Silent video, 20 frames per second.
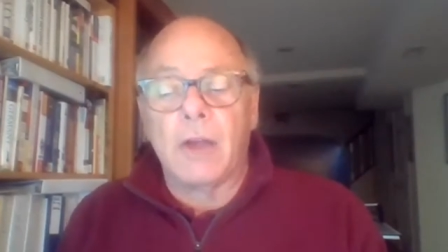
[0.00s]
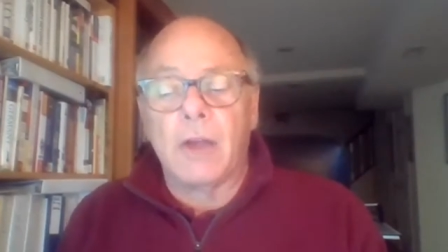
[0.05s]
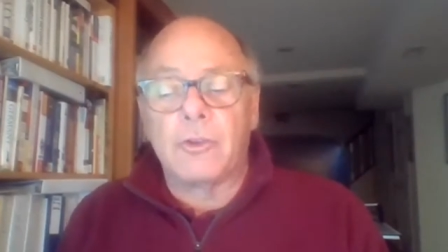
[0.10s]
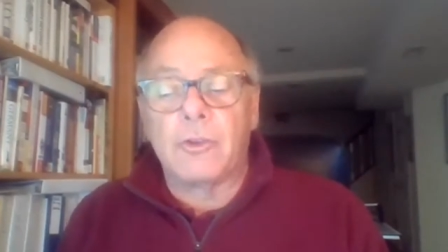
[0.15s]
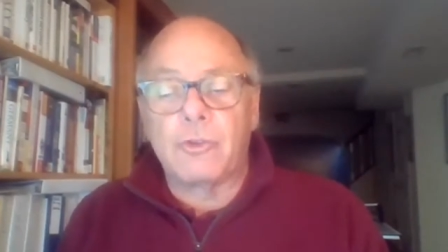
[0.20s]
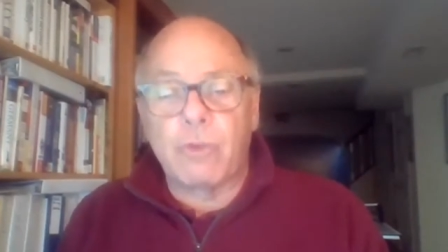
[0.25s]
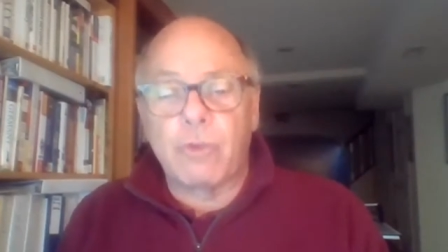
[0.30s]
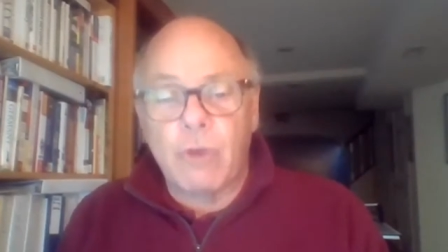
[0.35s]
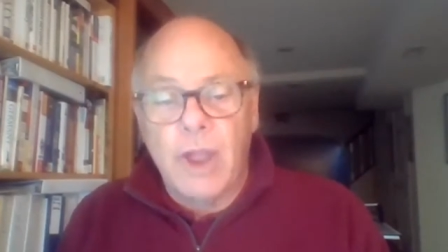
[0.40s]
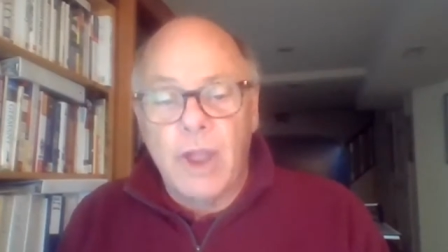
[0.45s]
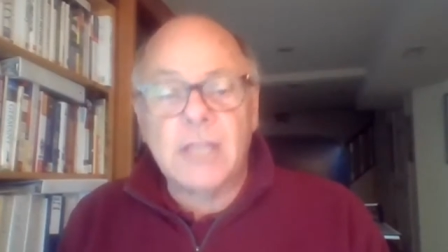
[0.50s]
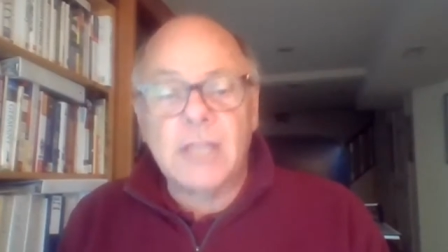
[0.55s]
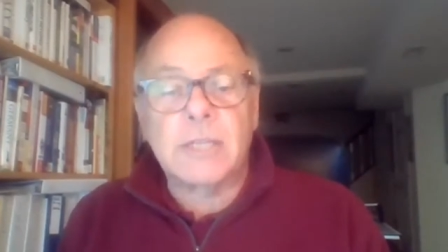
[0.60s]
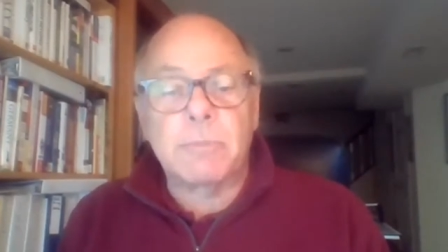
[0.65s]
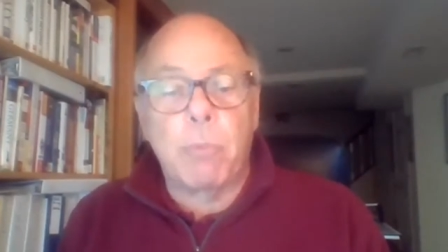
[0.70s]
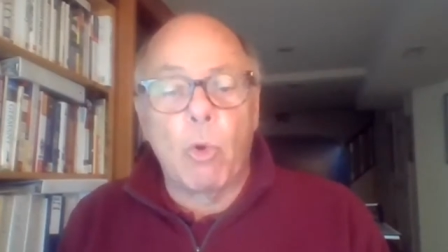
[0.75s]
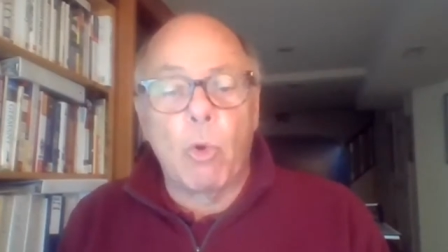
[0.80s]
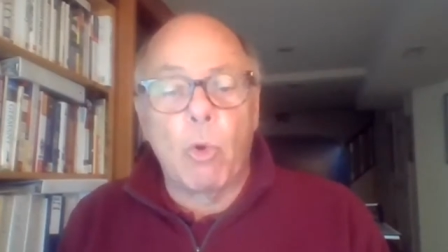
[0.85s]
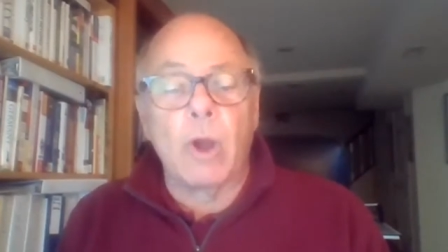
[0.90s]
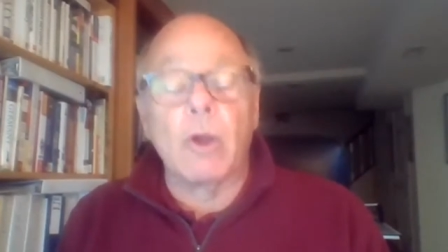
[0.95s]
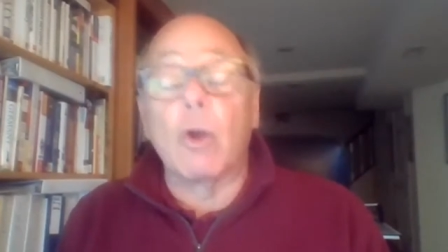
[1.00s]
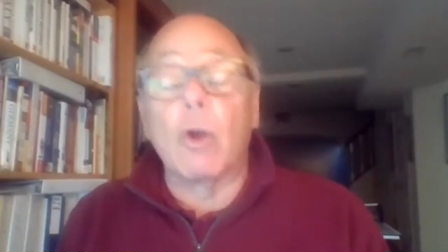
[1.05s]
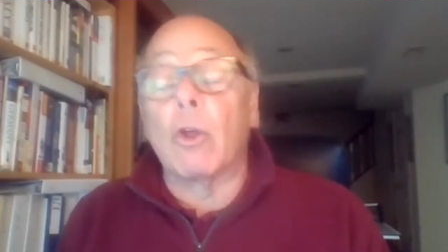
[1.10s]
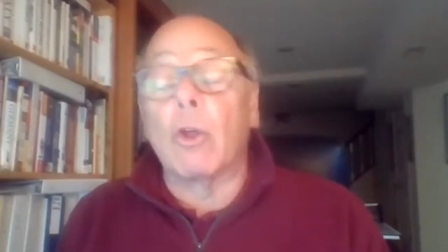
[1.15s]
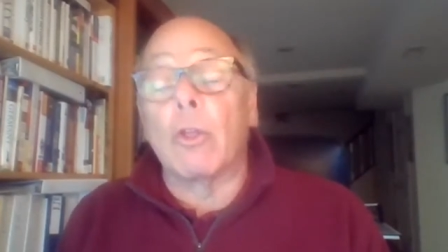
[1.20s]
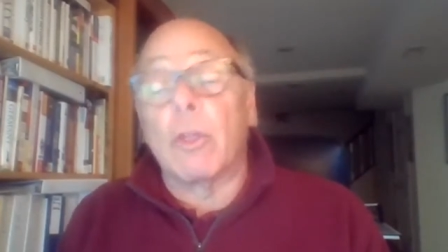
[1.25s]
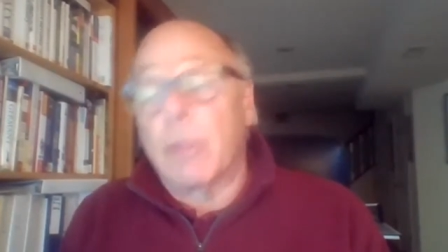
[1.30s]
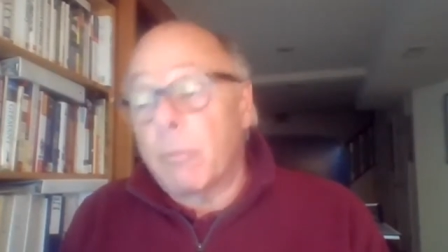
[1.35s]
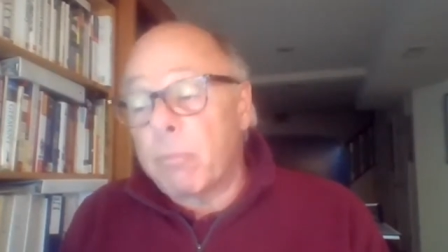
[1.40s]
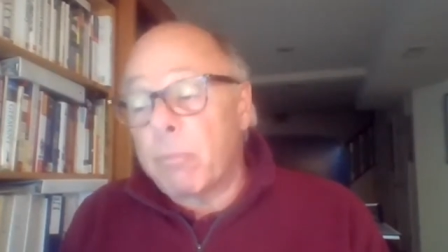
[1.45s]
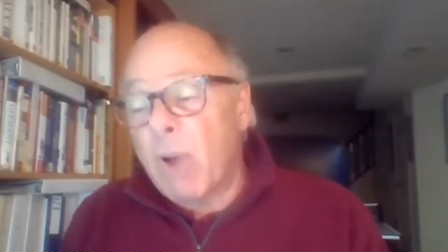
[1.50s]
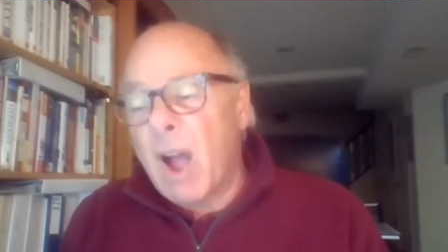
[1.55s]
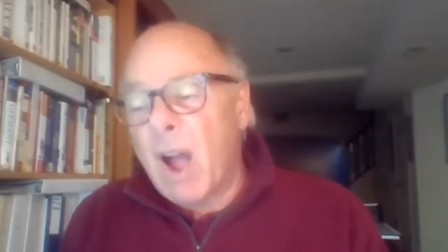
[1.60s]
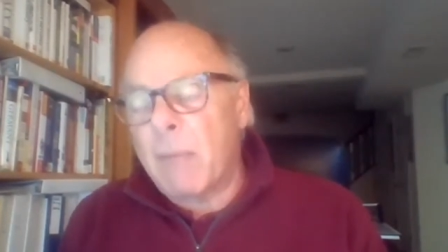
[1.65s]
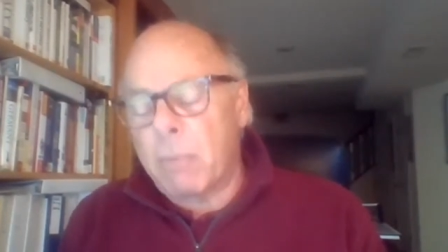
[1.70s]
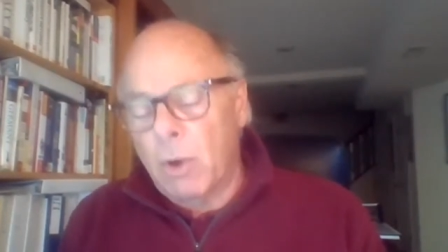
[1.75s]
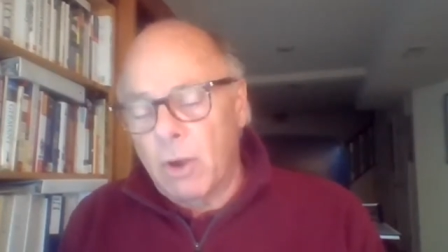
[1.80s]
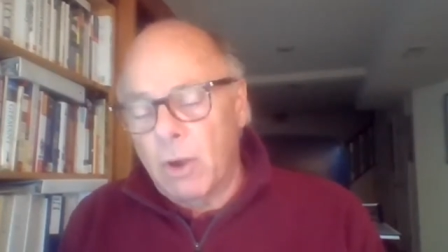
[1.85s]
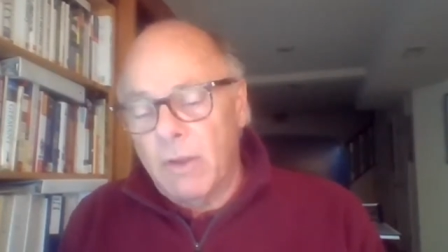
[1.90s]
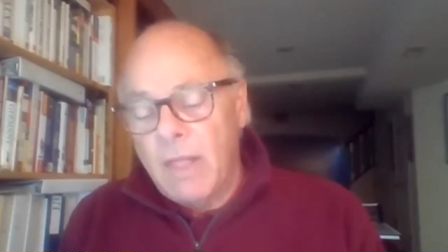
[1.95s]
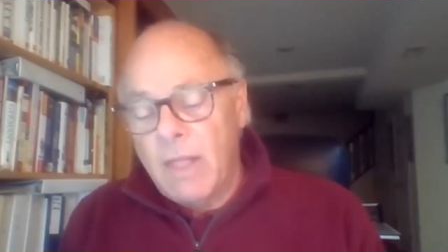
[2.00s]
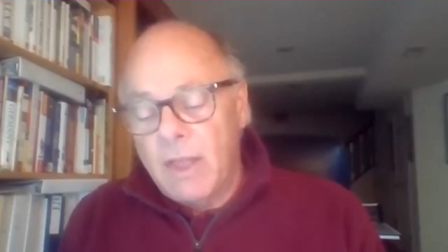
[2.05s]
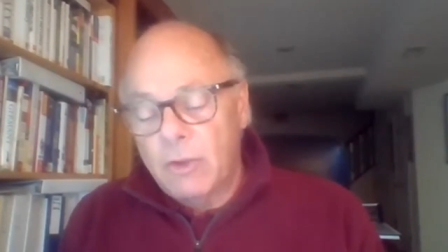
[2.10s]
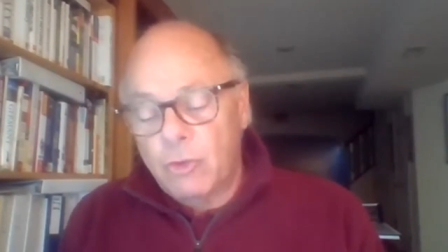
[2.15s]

transport or the proper